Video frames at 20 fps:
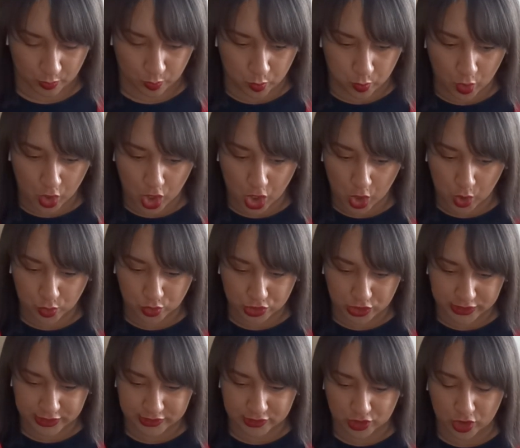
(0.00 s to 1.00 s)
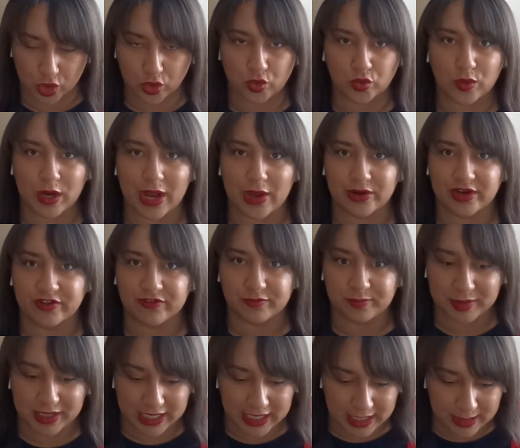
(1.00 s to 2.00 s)
Whoa, look at the crowd of
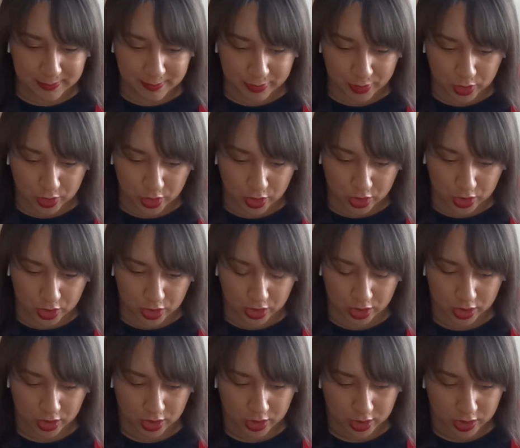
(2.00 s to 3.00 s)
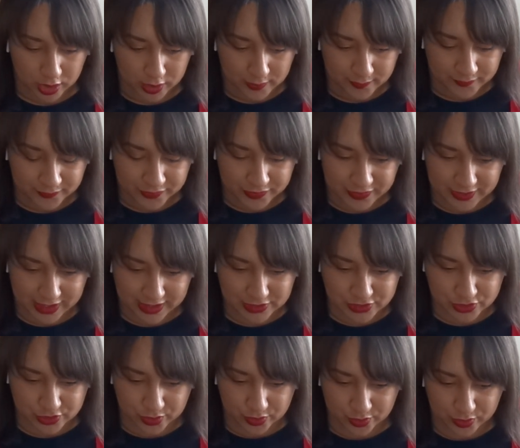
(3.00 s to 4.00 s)
people.
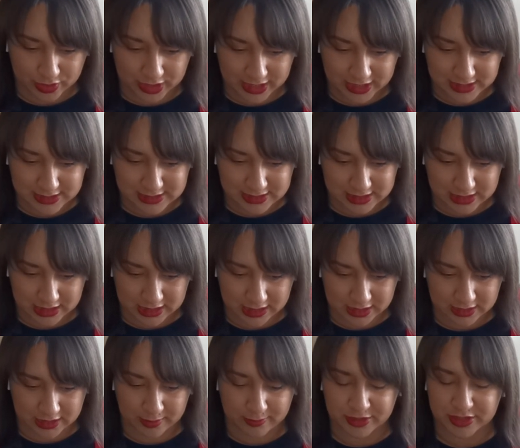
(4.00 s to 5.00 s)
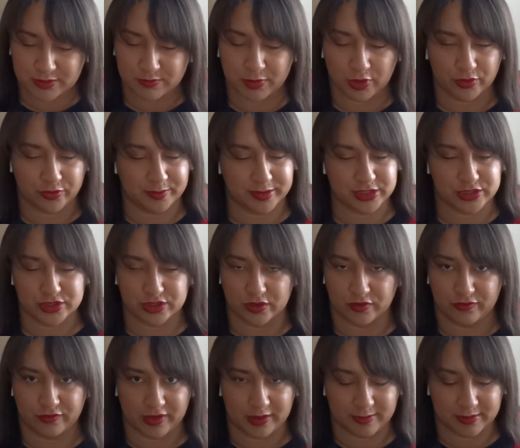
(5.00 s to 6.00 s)
That's crazy. They must both be so
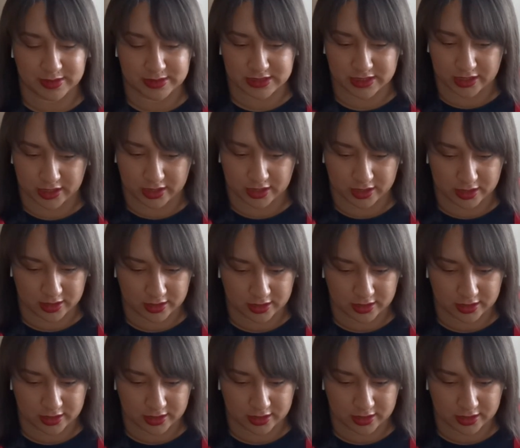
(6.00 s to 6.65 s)
famous there.